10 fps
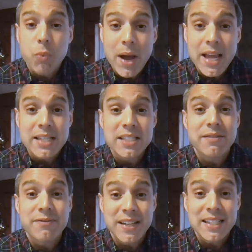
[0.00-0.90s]
ways to
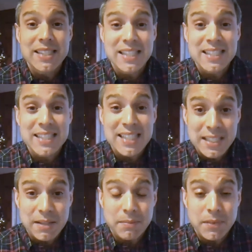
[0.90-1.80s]
fix these
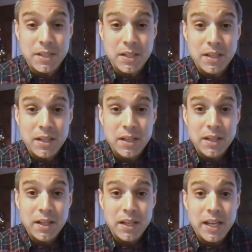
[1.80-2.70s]
systems
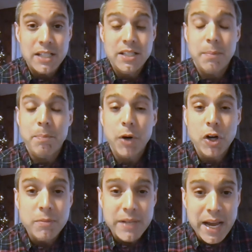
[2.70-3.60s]
is to burn
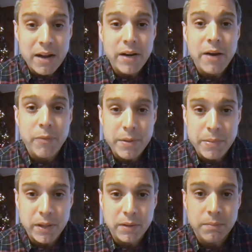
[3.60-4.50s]
them down and
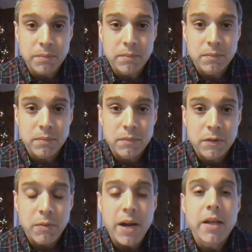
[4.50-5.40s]
rebuild them,
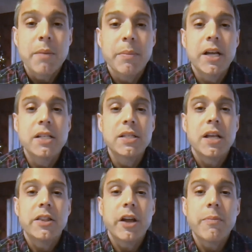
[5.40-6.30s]
right? Because
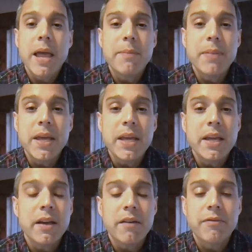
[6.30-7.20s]
there may
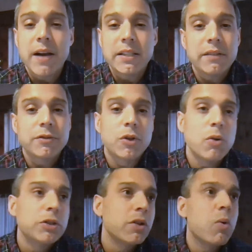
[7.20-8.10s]
be effective
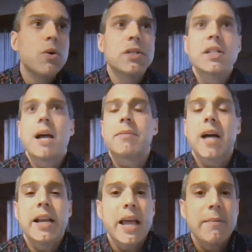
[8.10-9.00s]
Trojan horse type
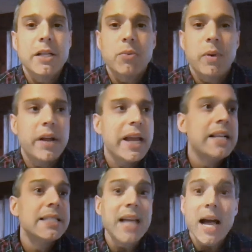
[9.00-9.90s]
dynamics where
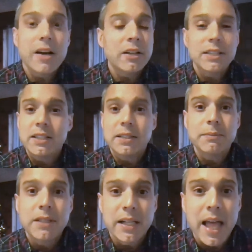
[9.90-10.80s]
inside our
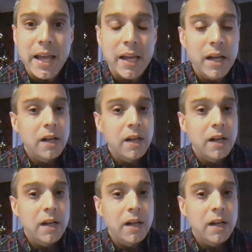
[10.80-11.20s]
systems today,